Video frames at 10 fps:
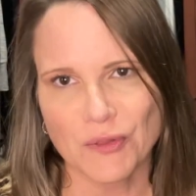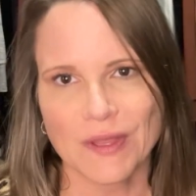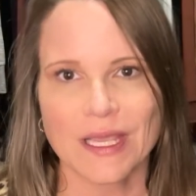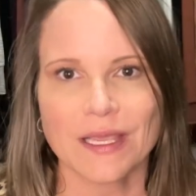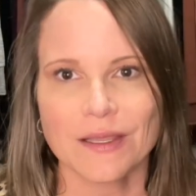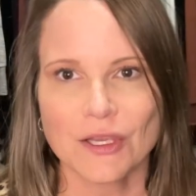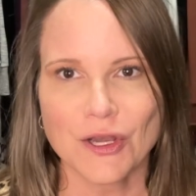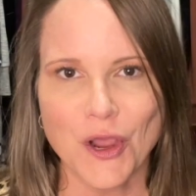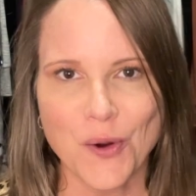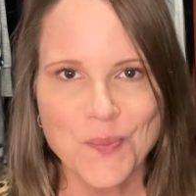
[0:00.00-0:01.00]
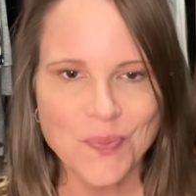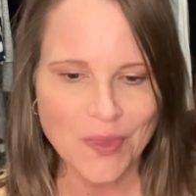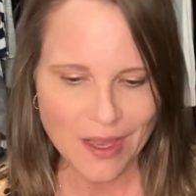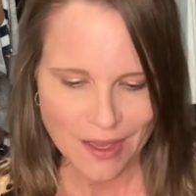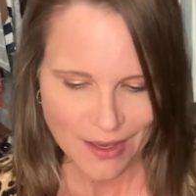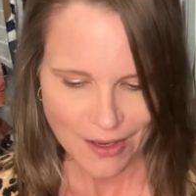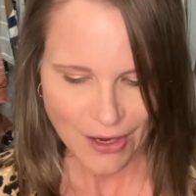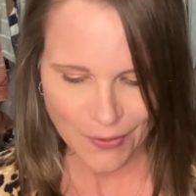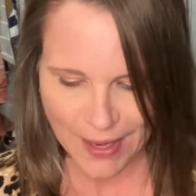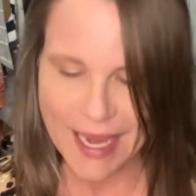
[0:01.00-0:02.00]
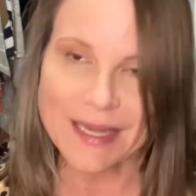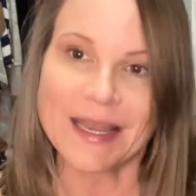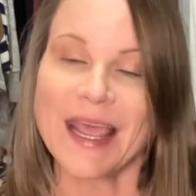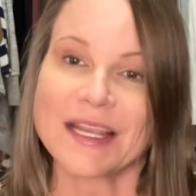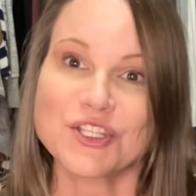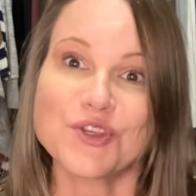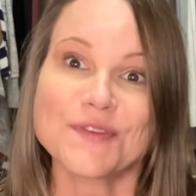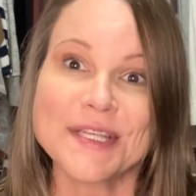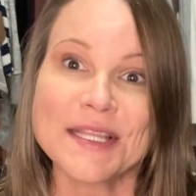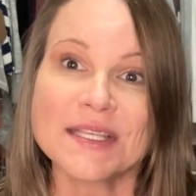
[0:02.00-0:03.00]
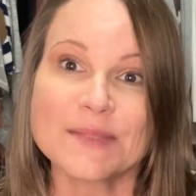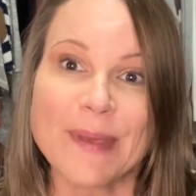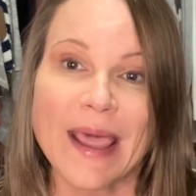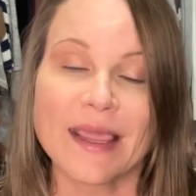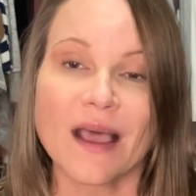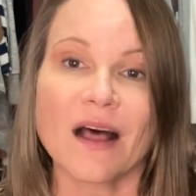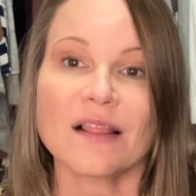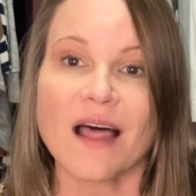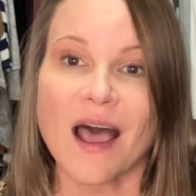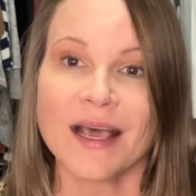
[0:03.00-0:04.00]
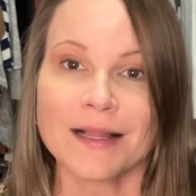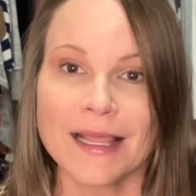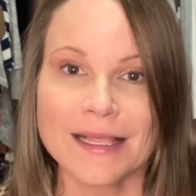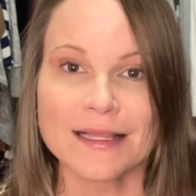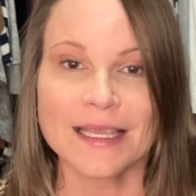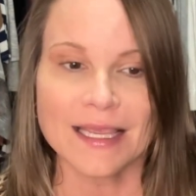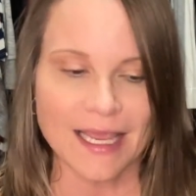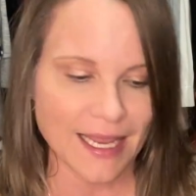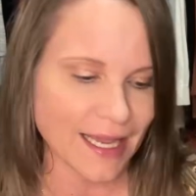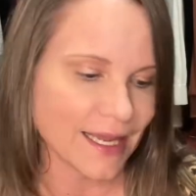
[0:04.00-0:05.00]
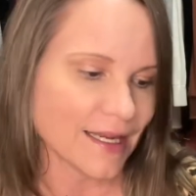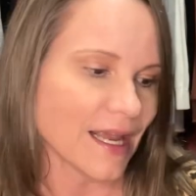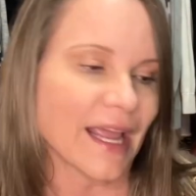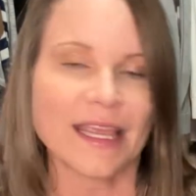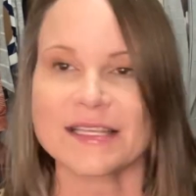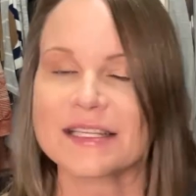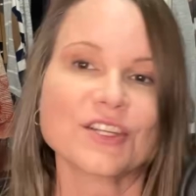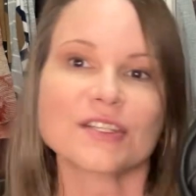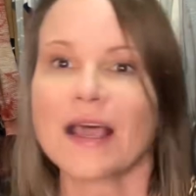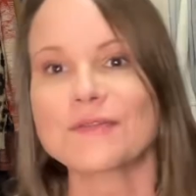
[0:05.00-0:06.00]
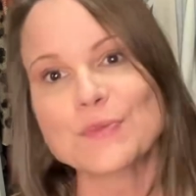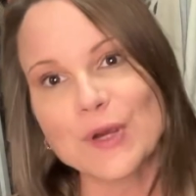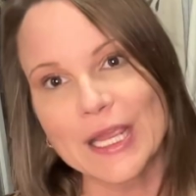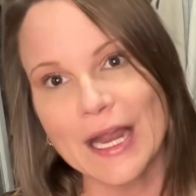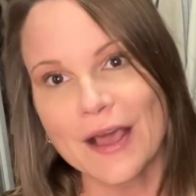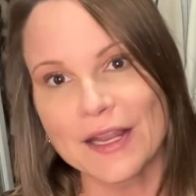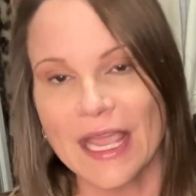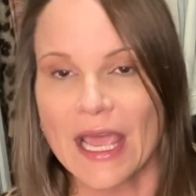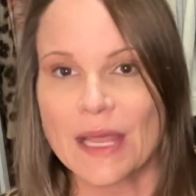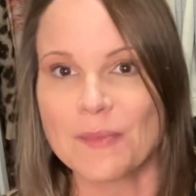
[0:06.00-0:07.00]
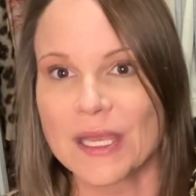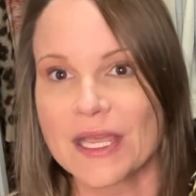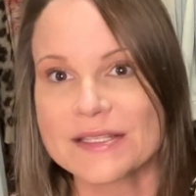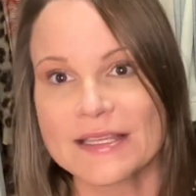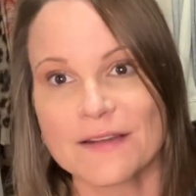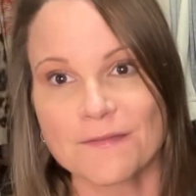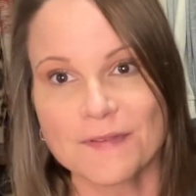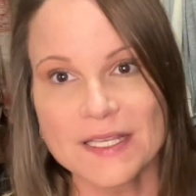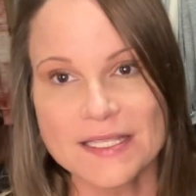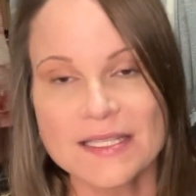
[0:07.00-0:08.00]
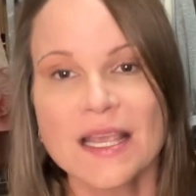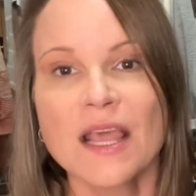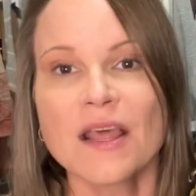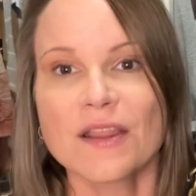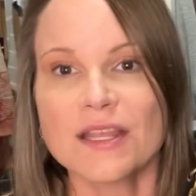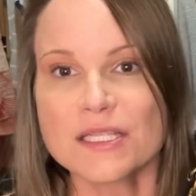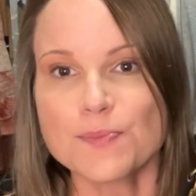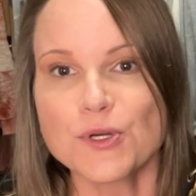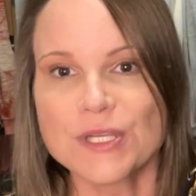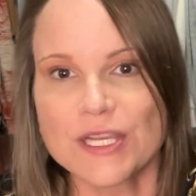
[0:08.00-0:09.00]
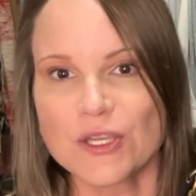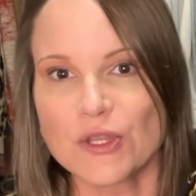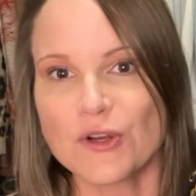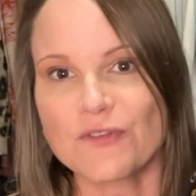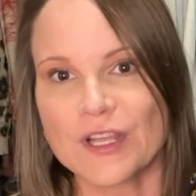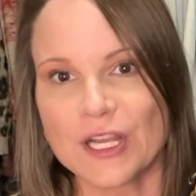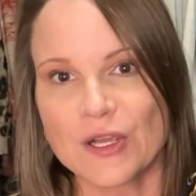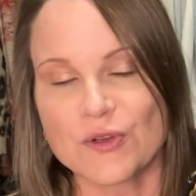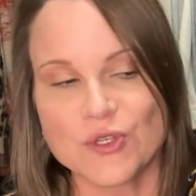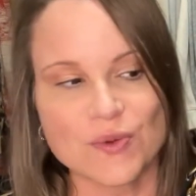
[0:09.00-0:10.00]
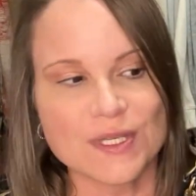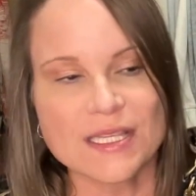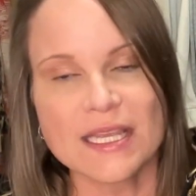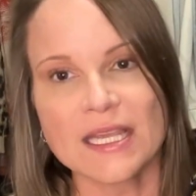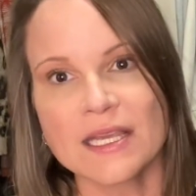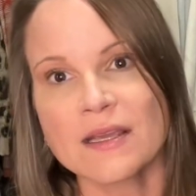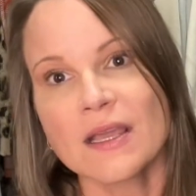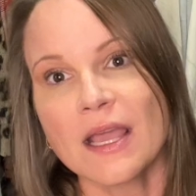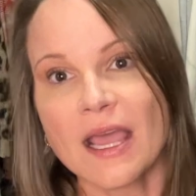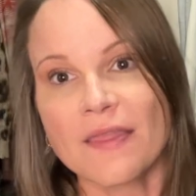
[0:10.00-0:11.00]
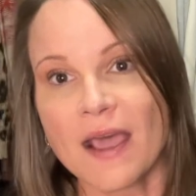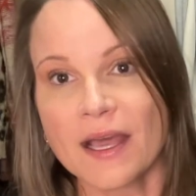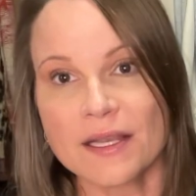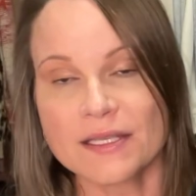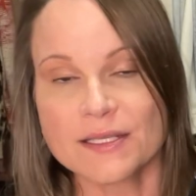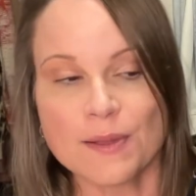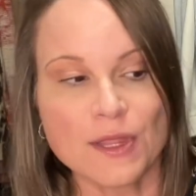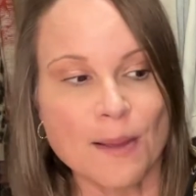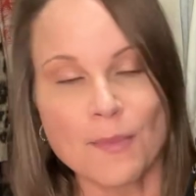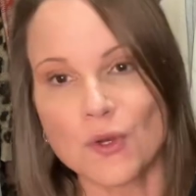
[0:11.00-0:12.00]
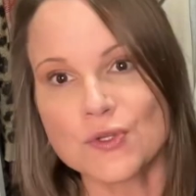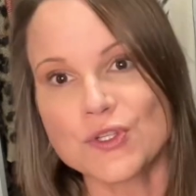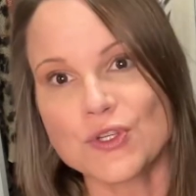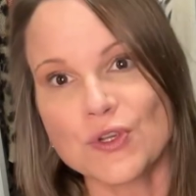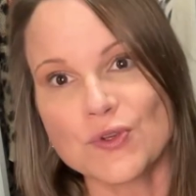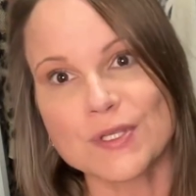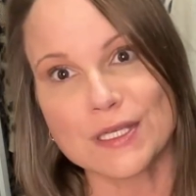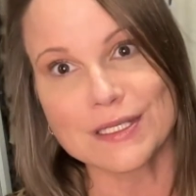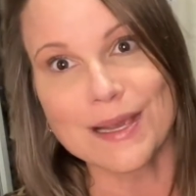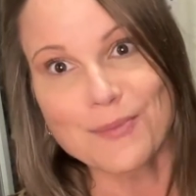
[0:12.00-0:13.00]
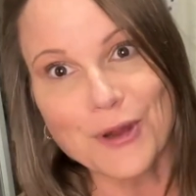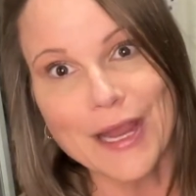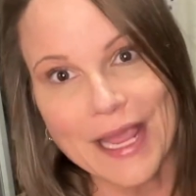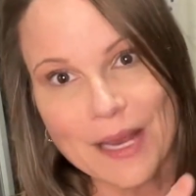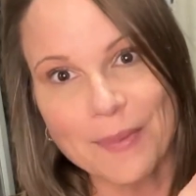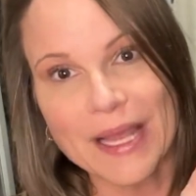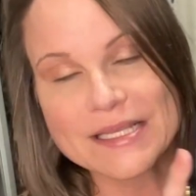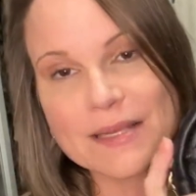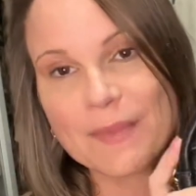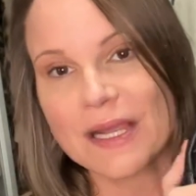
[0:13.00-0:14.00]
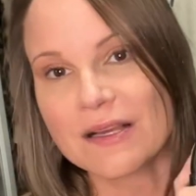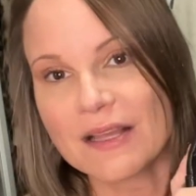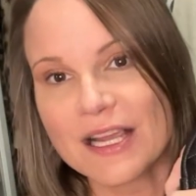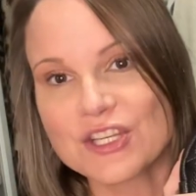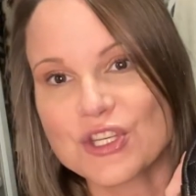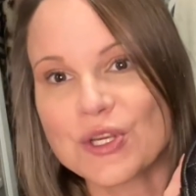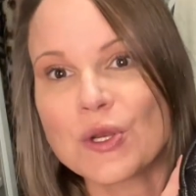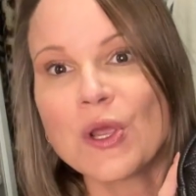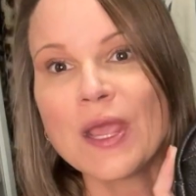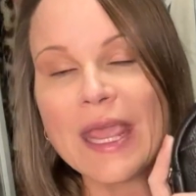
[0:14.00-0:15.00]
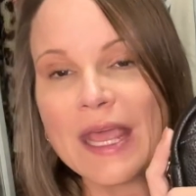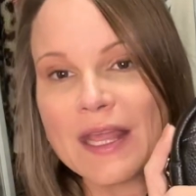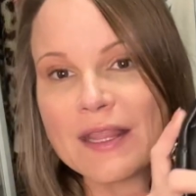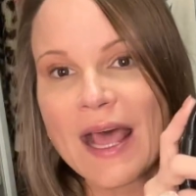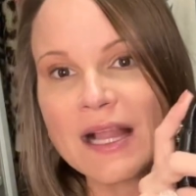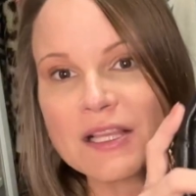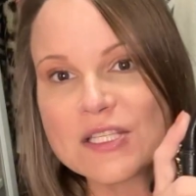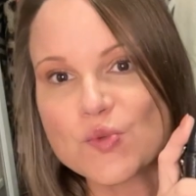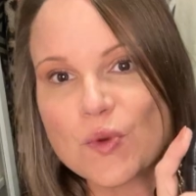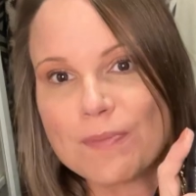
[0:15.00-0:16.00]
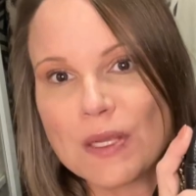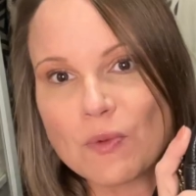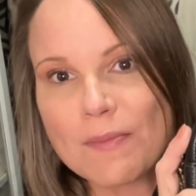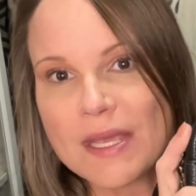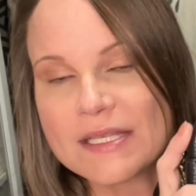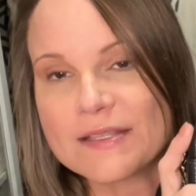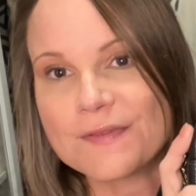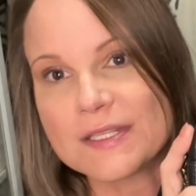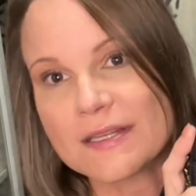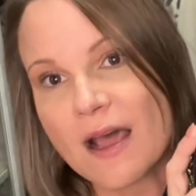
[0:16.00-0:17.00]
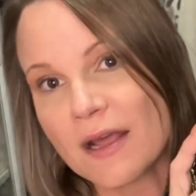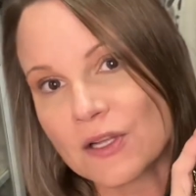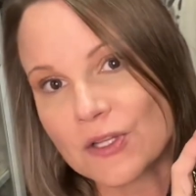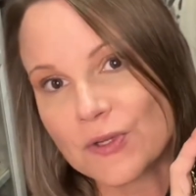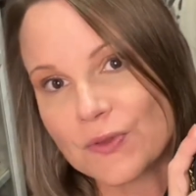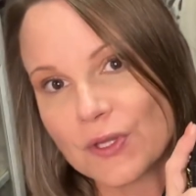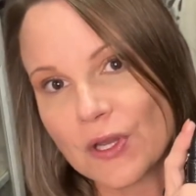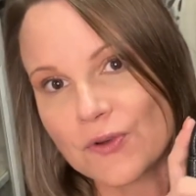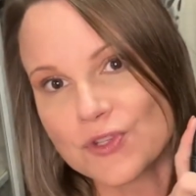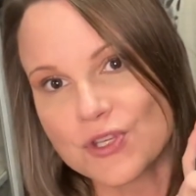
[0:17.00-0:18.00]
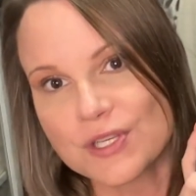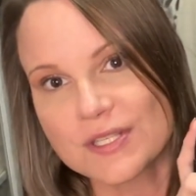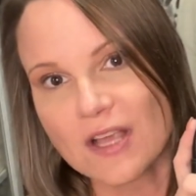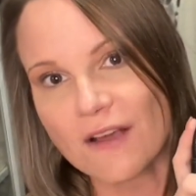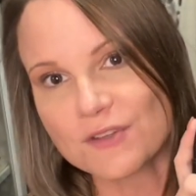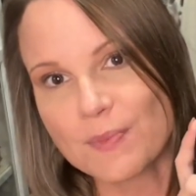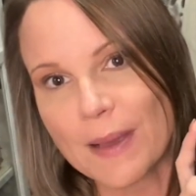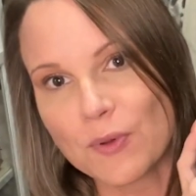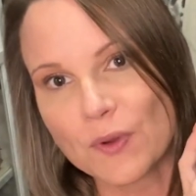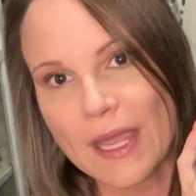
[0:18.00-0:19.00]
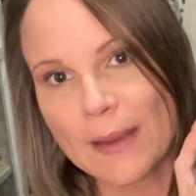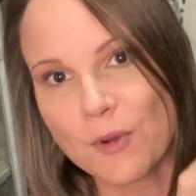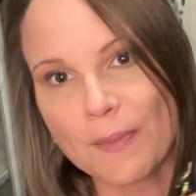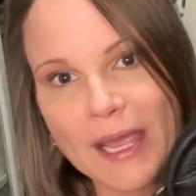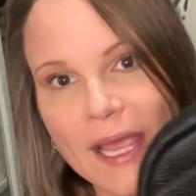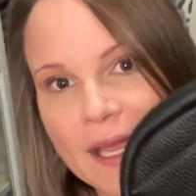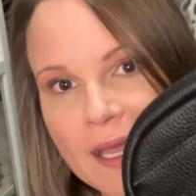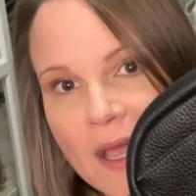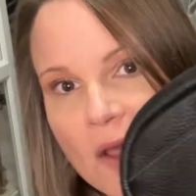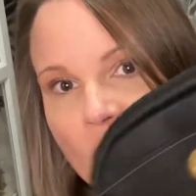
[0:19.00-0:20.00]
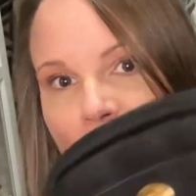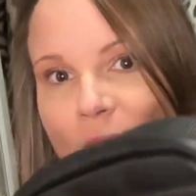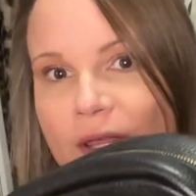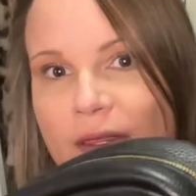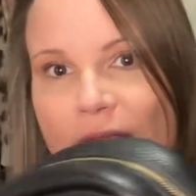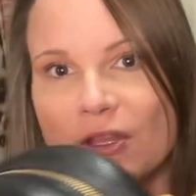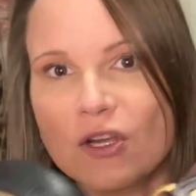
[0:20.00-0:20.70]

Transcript: thing, you know? Okay, next, you've seen this bag a lot lately, and I guess I just have to bring it out again because it fits this particular video to a T, and that is the most used contemporary handbags in my collection. And that list would be remiss if it did not include the Coach Soft Pebble camera bag with the